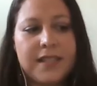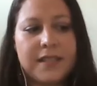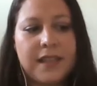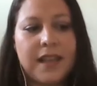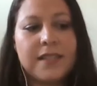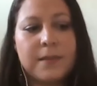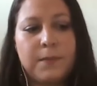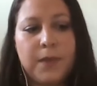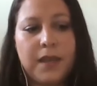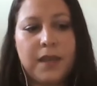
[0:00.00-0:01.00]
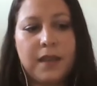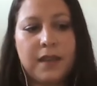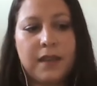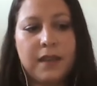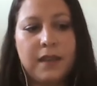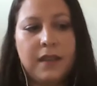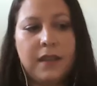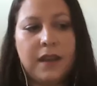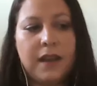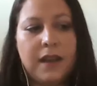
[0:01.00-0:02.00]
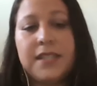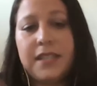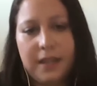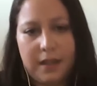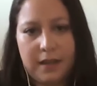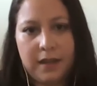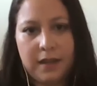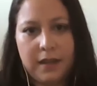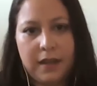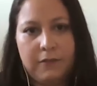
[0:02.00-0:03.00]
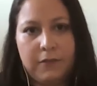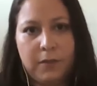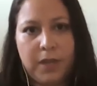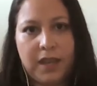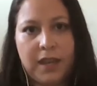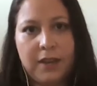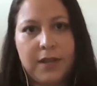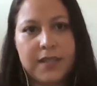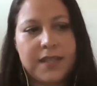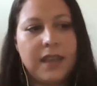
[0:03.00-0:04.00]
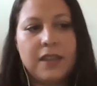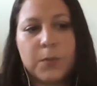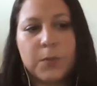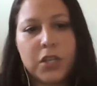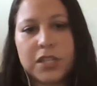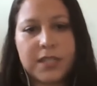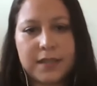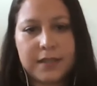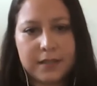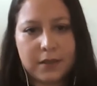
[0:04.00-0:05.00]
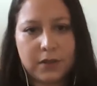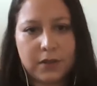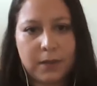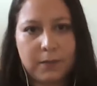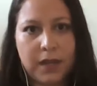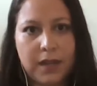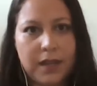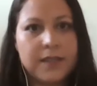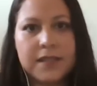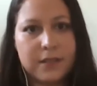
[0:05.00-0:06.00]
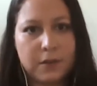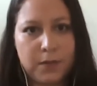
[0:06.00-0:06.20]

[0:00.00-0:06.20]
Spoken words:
that's a big idea in filmmaking anyways. Each project is its own company, is its own